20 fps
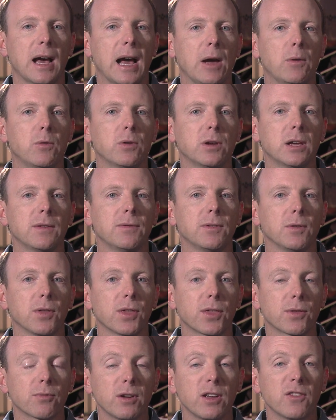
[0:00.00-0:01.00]
I will give you
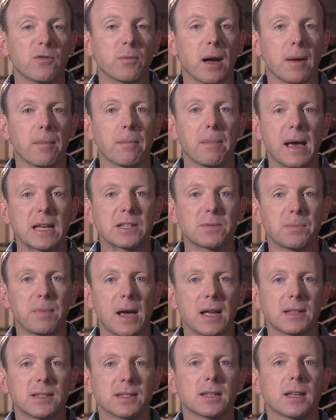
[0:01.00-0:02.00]
3 of my best
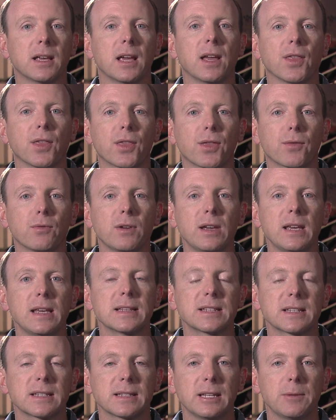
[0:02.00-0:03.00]
bets and 3
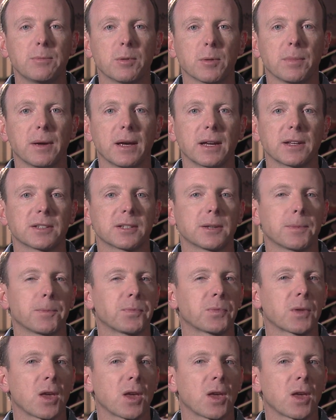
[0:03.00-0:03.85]
sleeper picks.